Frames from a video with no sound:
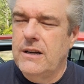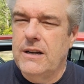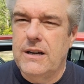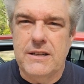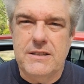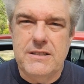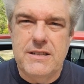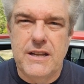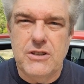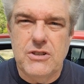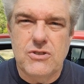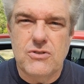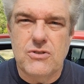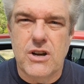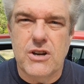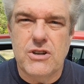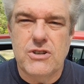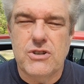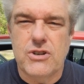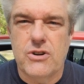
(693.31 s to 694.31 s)
uh, tent
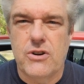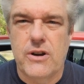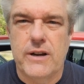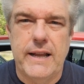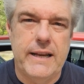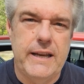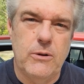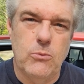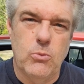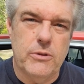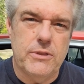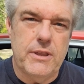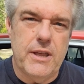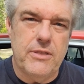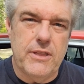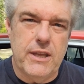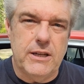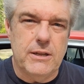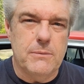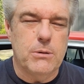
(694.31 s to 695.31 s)
structure, and I didn't want
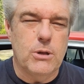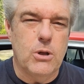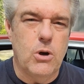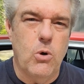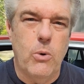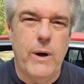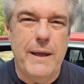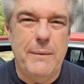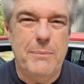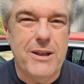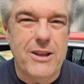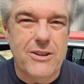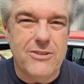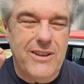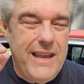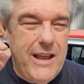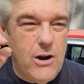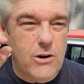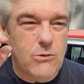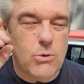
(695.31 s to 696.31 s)
that thing to blow away because
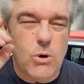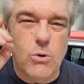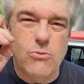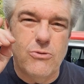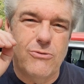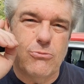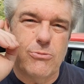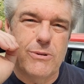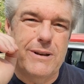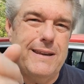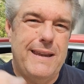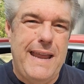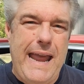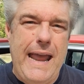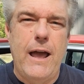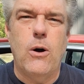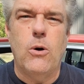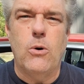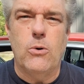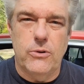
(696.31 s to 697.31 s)
they are re
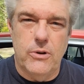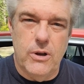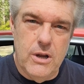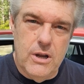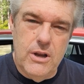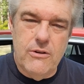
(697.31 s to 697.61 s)
renowned